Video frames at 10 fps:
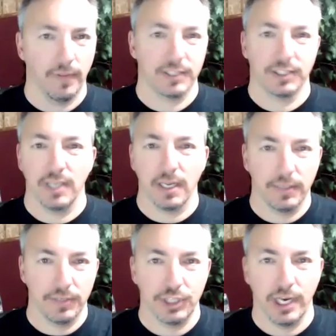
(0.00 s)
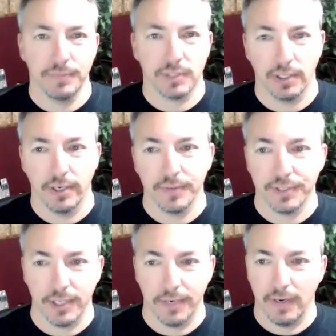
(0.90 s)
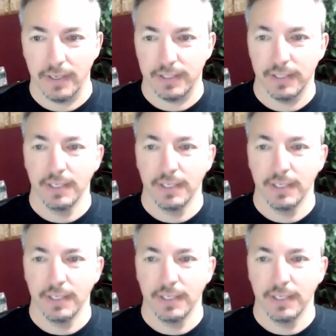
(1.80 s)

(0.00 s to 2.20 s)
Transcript: that's exactly what James Clear would say, right?